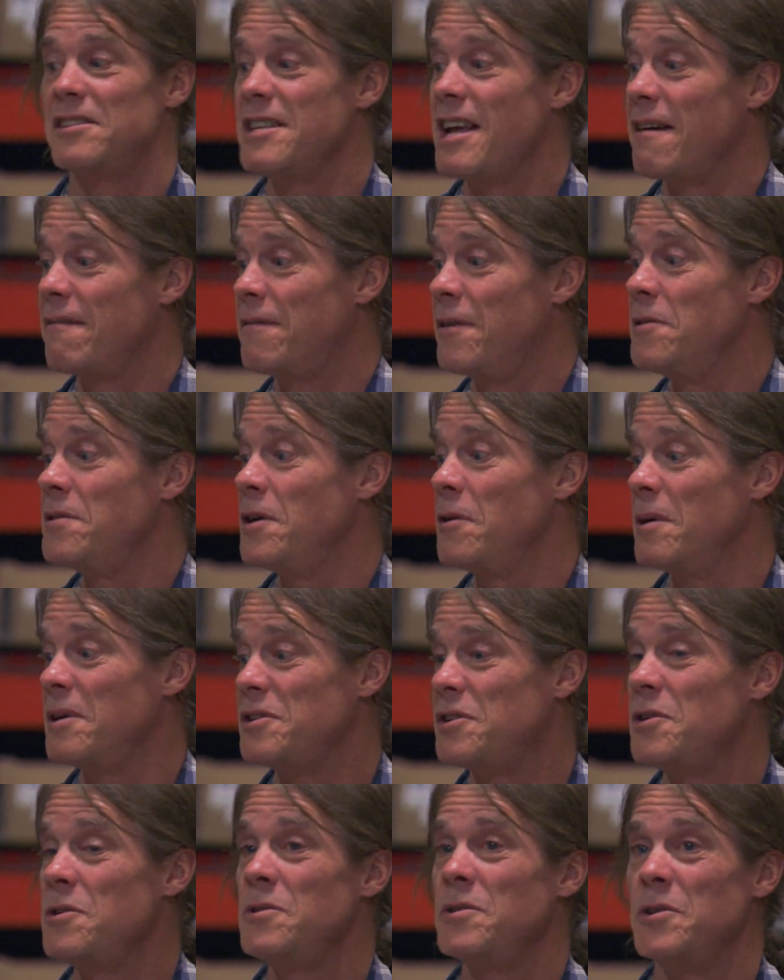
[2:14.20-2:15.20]
no. Not voodoo,
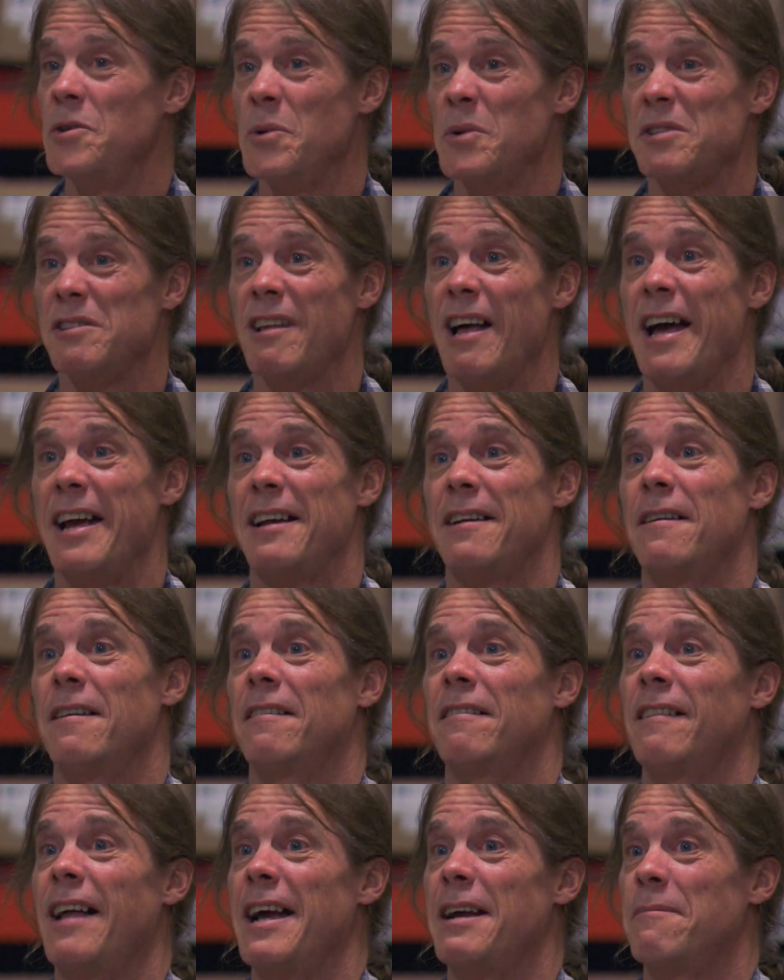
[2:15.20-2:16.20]
it's hoodoo. It's like,
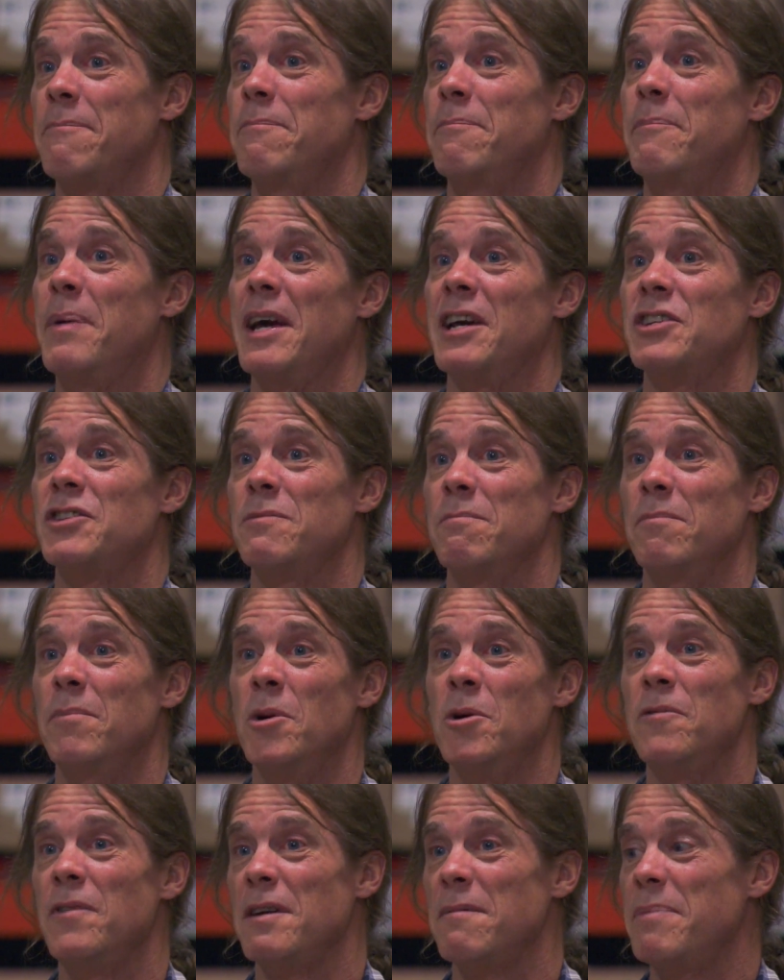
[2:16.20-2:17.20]
like pict-
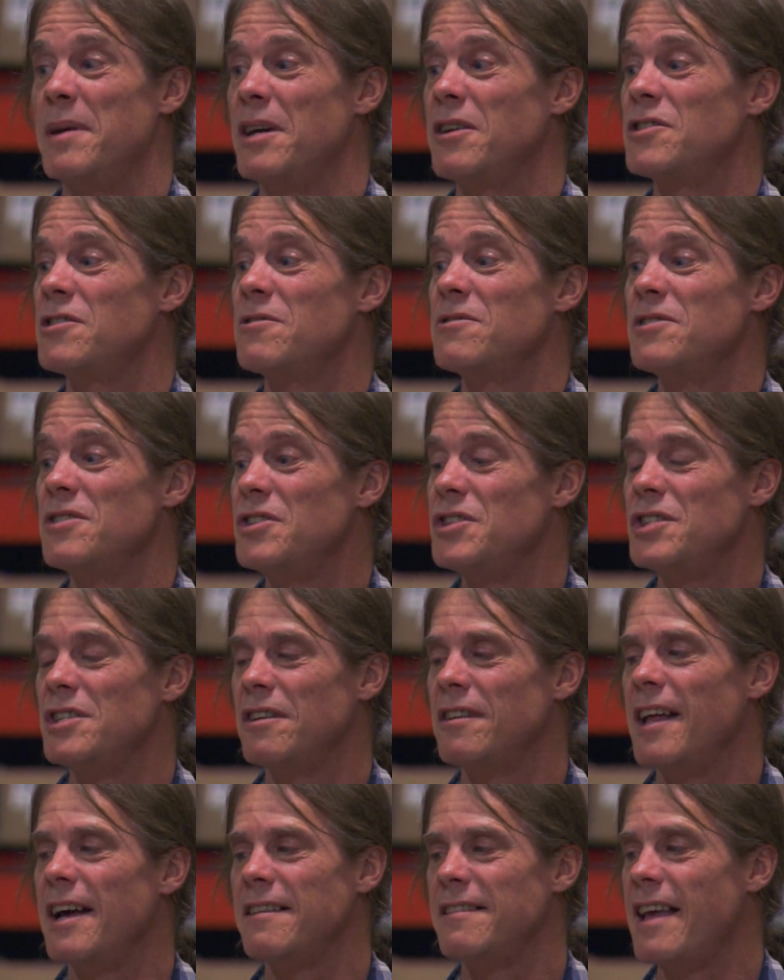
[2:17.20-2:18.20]
moving pictures
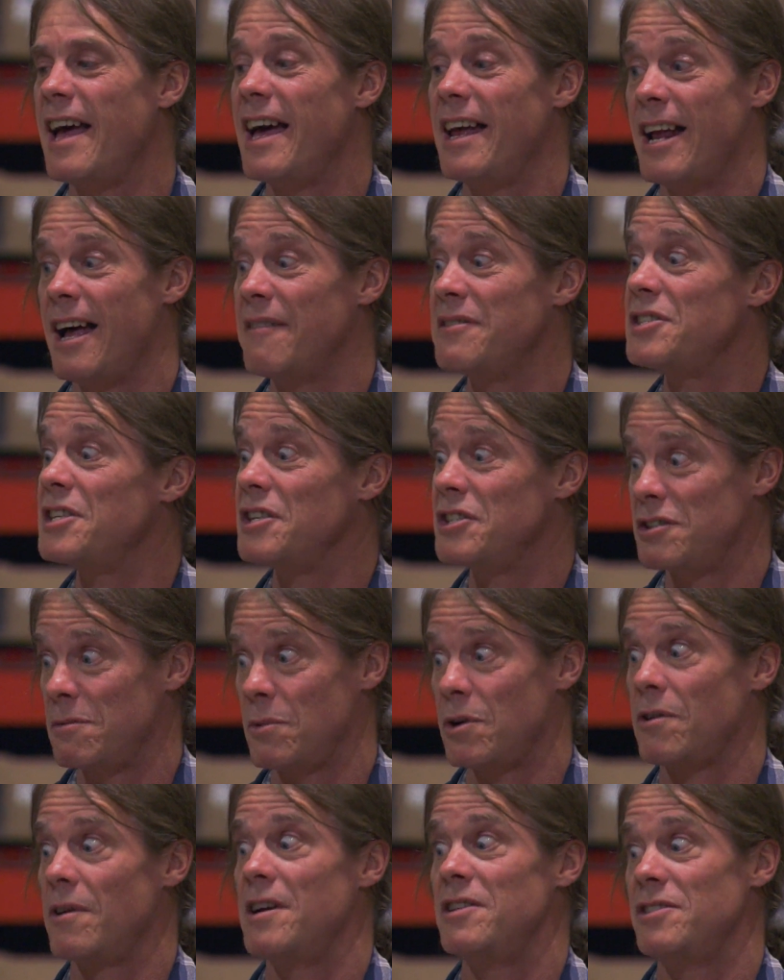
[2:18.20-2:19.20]
and like that. I've seen
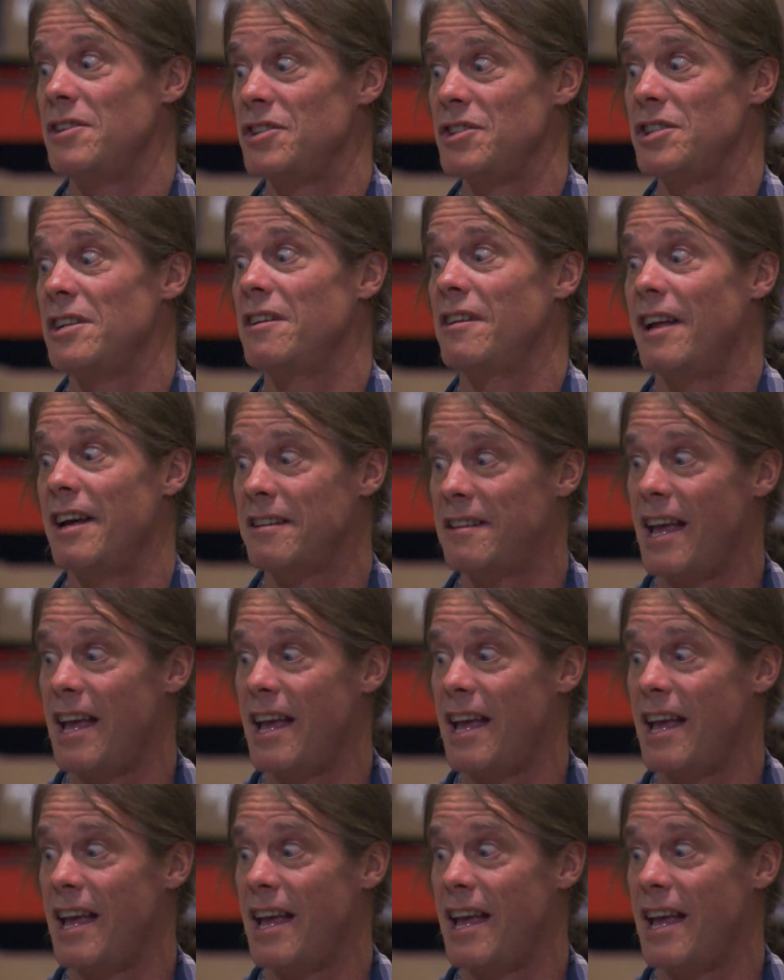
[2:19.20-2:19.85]
some crazy like